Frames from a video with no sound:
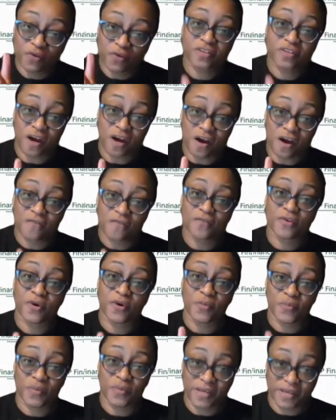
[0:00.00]
for this card for
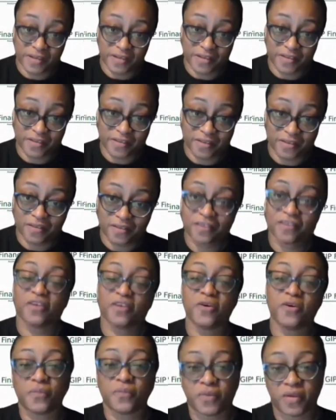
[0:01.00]
your business
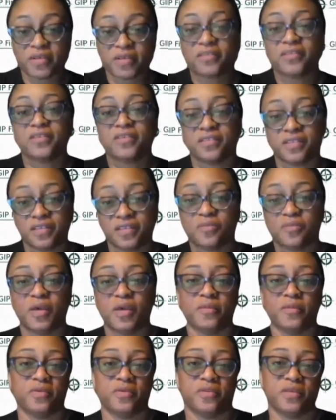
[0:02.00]
needs to be
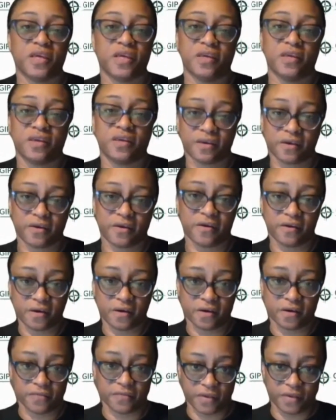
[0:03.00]
able to take care
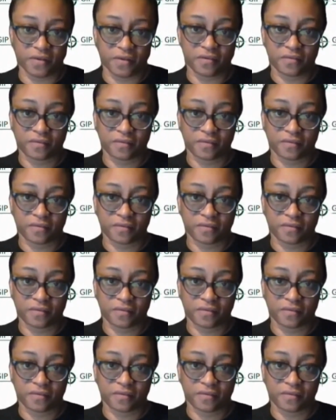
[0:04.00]
of it,